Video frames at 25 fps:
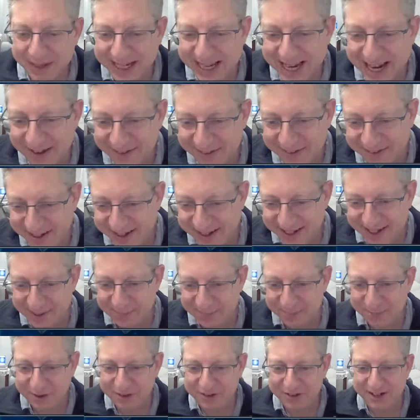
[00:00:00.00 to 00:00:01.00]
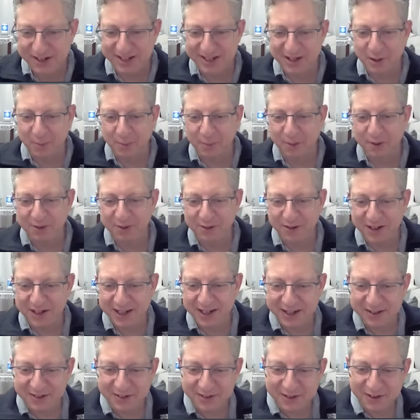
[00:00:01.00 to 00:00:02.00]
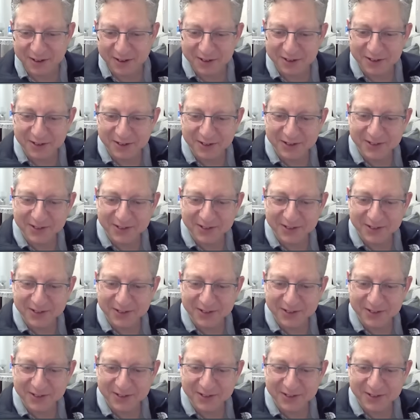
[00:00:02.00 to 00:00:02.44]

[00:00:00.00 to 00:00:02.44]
Cathy. I appreciate the opportunity to talk to you.